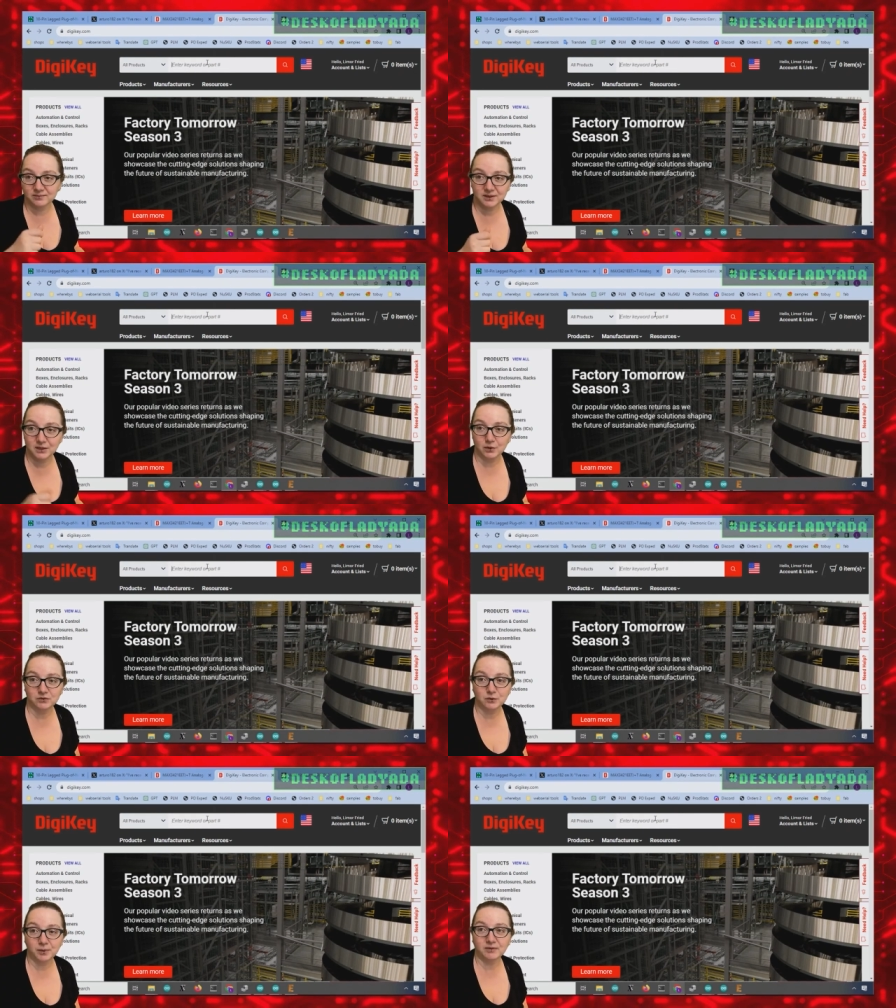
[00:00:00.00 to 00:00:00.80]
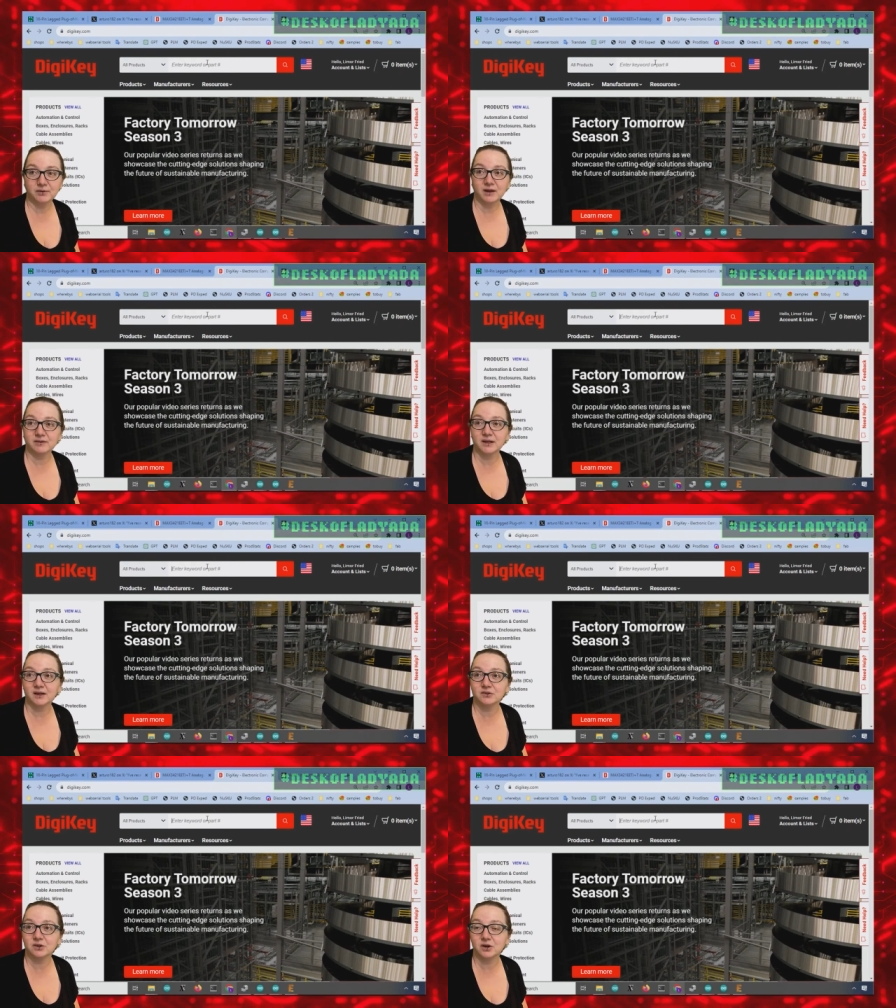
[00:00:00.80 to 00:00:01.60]
you know, a two by five
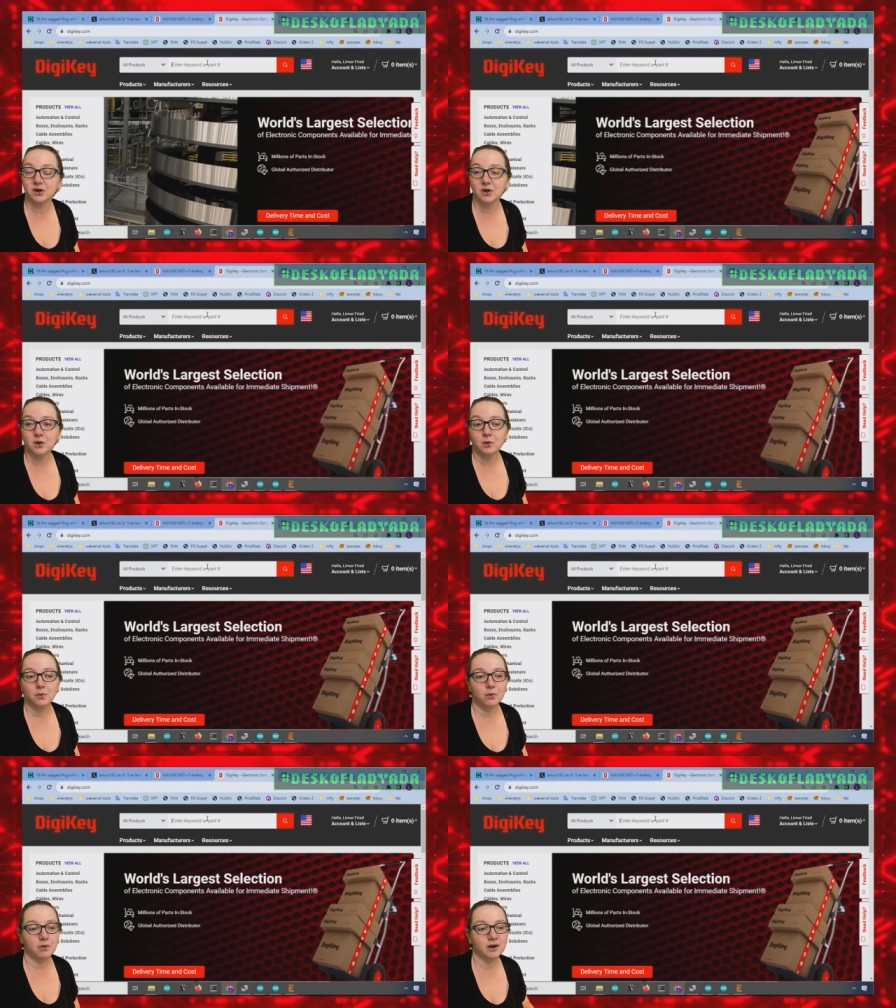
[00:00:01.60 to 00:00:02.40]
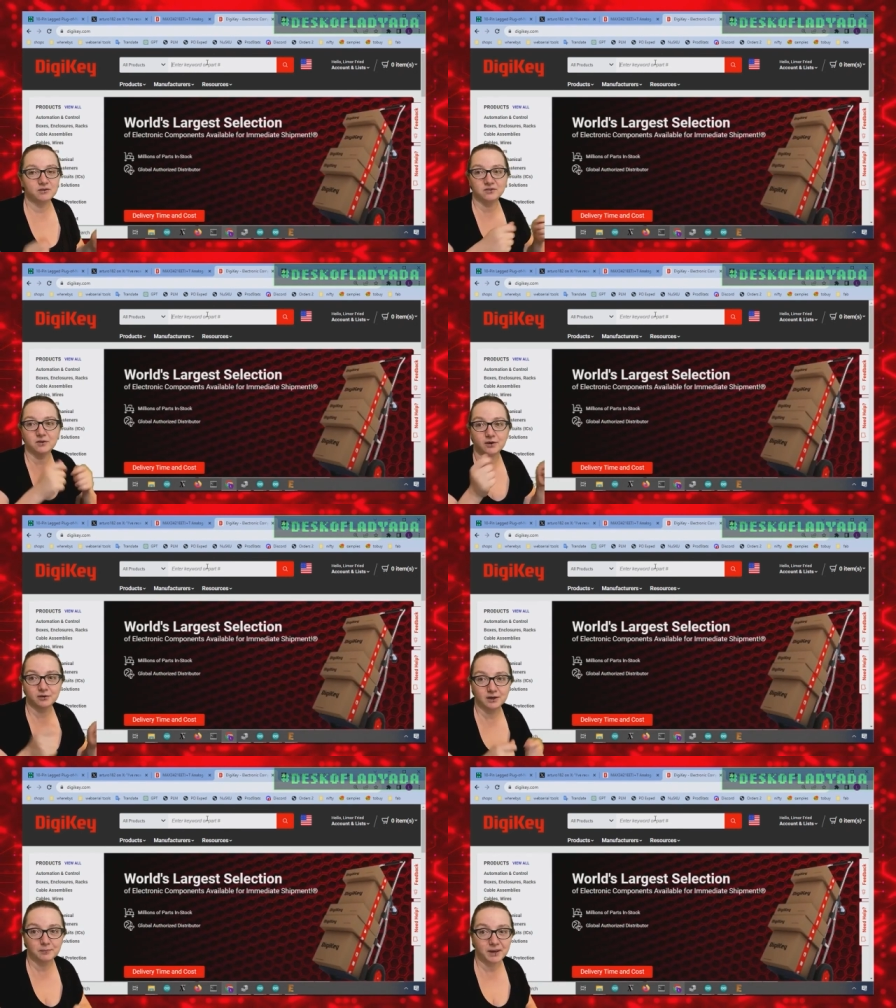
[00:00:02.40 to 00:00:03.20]
connector, or I just
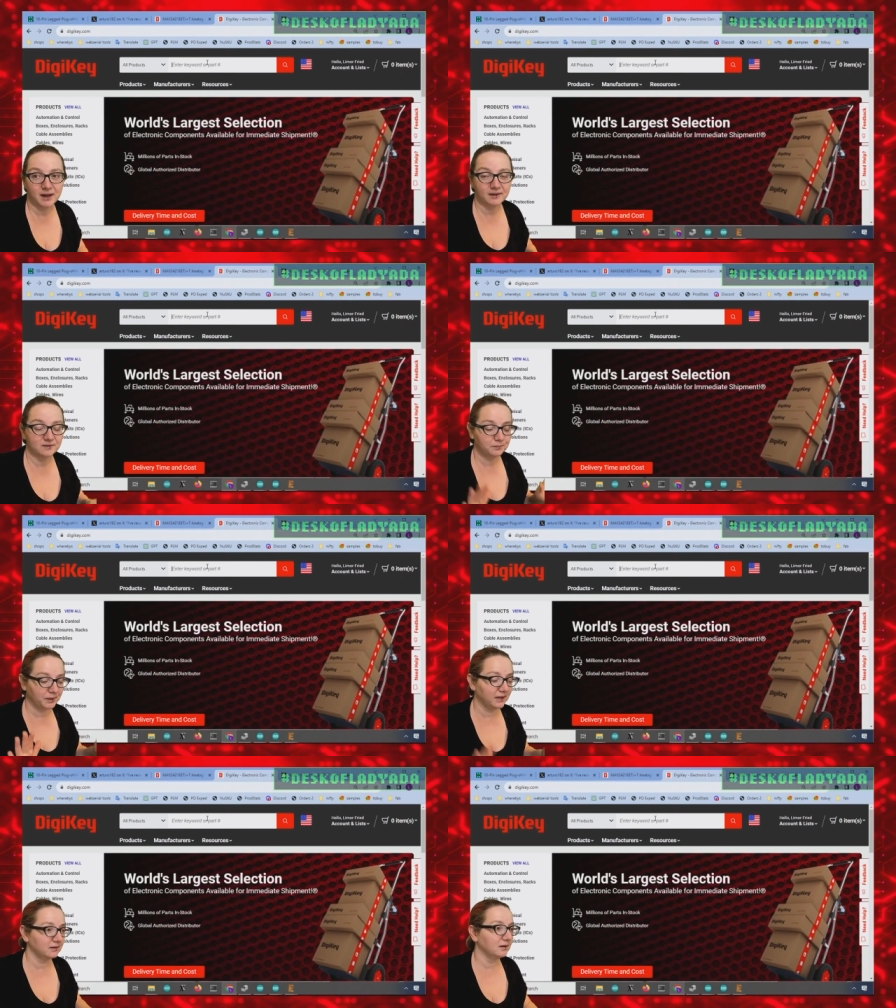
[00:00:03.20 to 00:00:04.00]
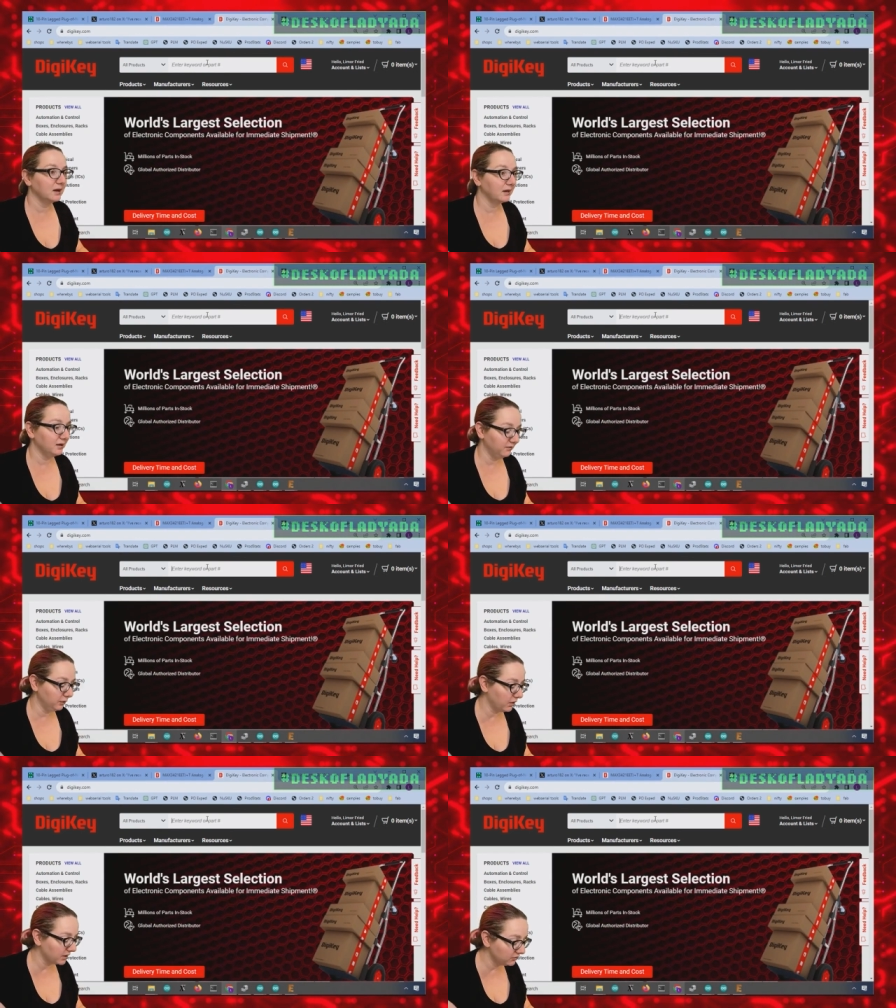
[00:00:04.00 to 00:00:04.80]
solder in pads. But uh, if
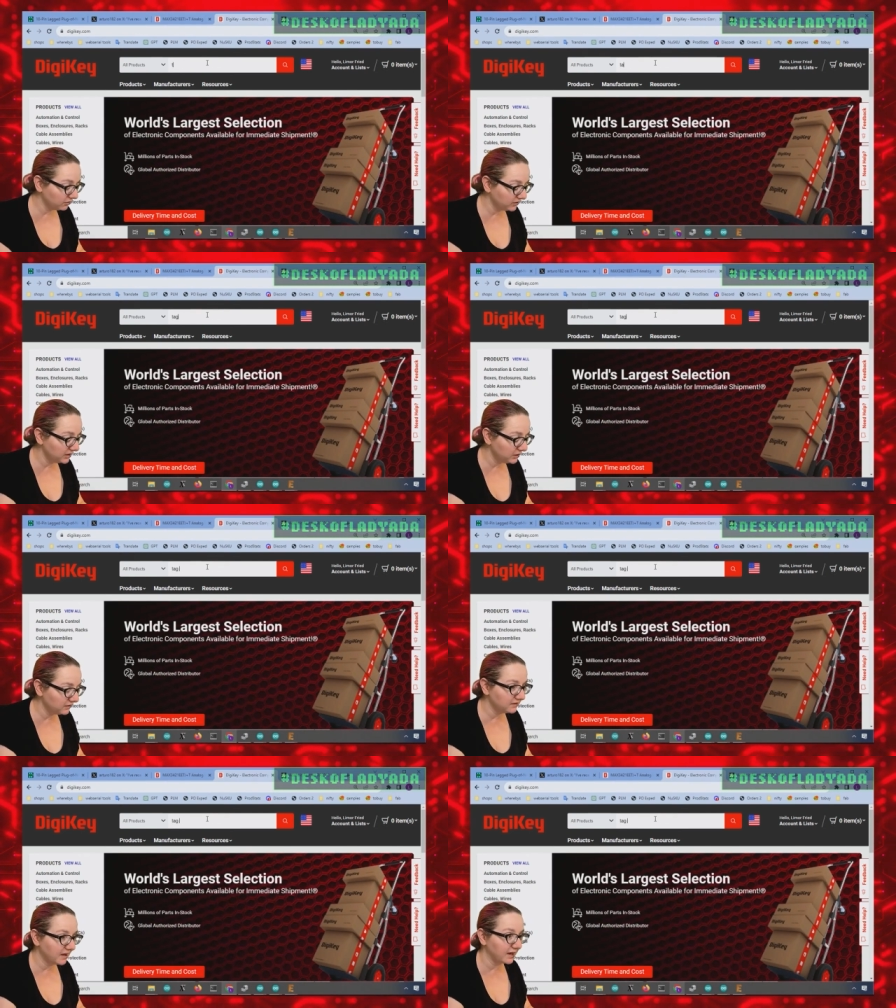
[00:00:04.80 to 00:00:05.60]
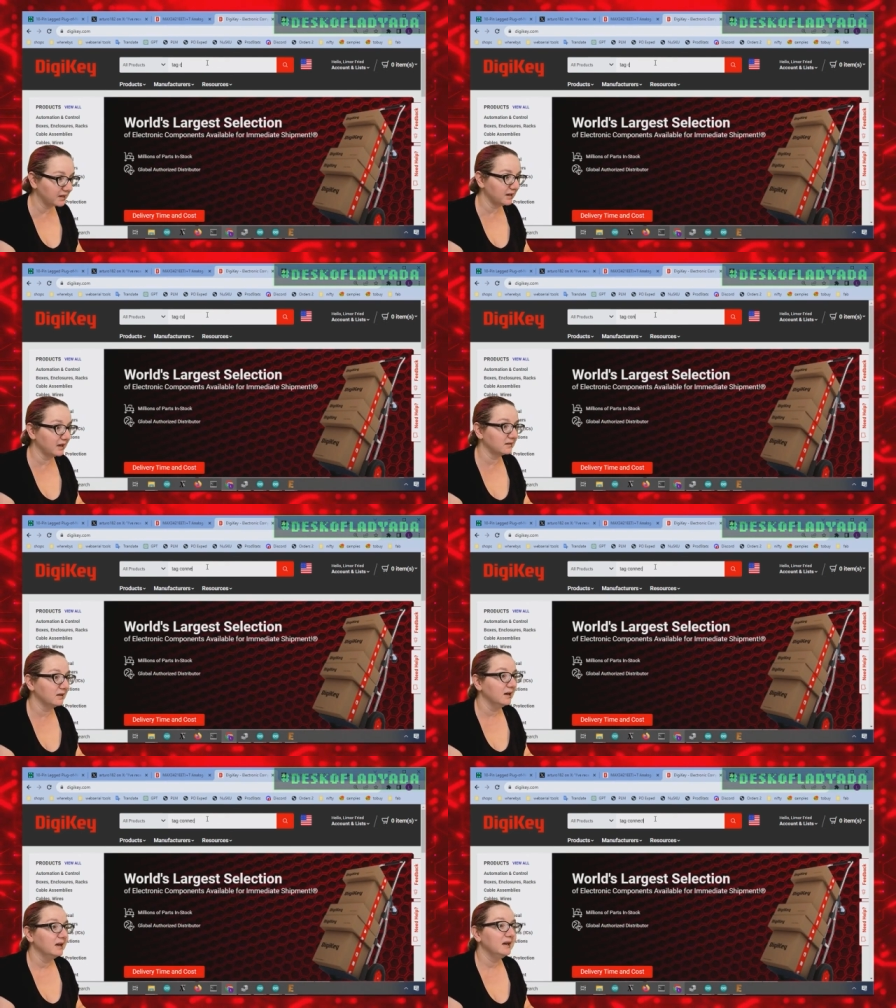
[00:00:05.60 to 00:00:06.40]
you are interested in using Tag
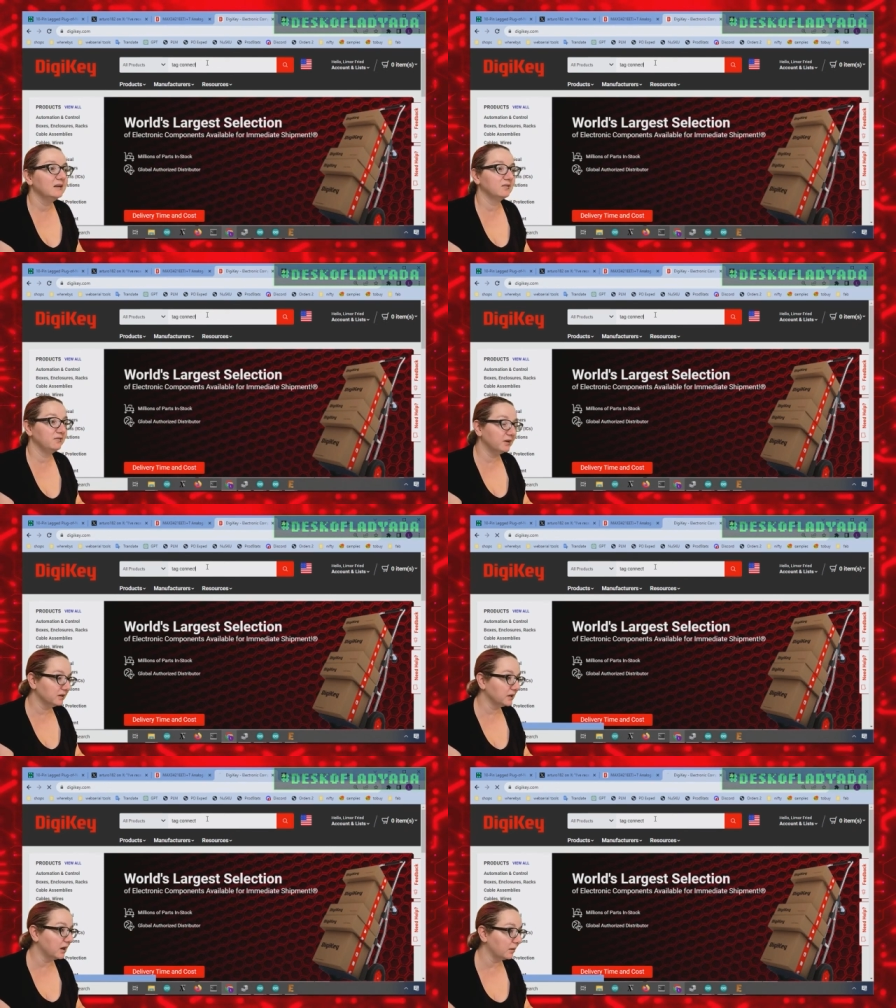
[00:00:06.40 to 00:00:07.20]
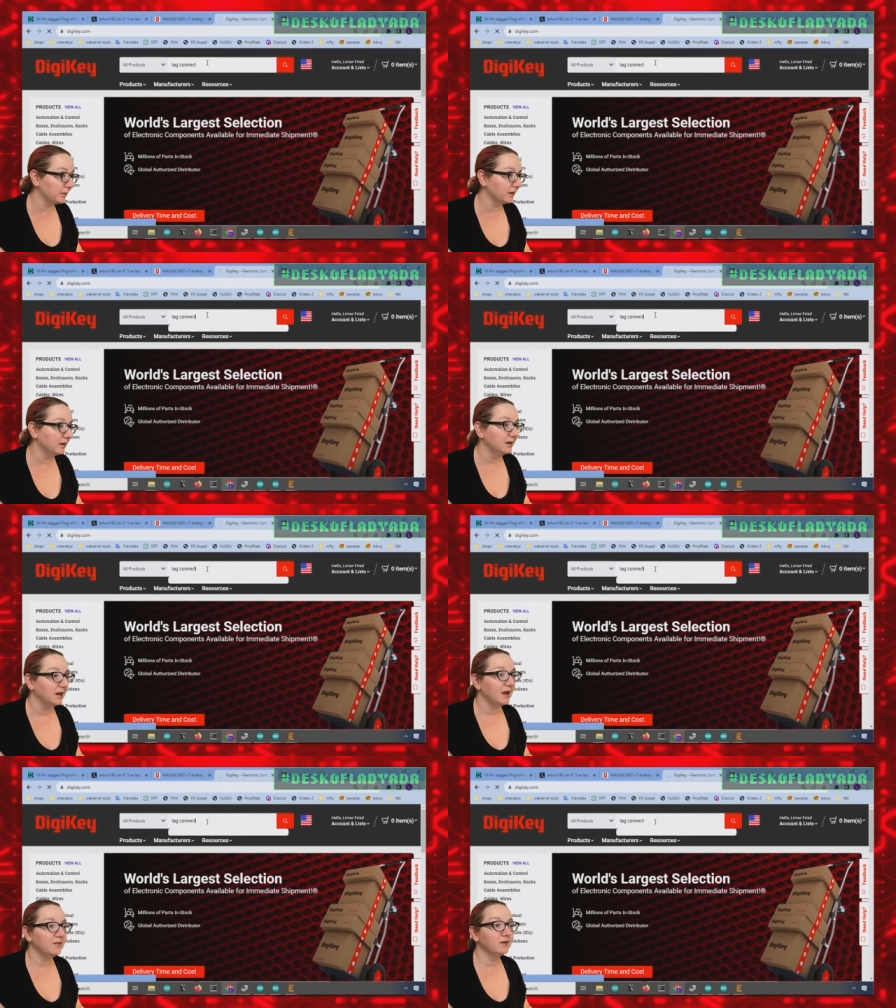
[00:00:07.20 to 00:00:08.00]
Connect, it's very common,
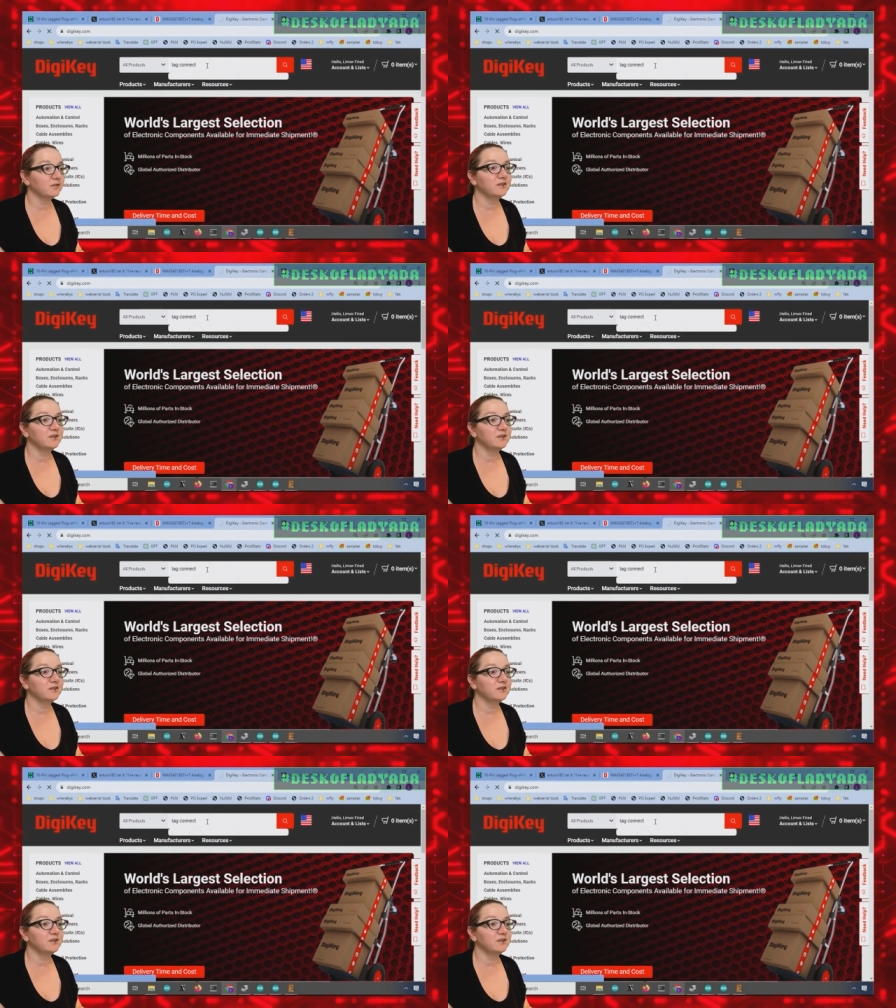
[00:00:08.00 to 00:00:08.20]
and there's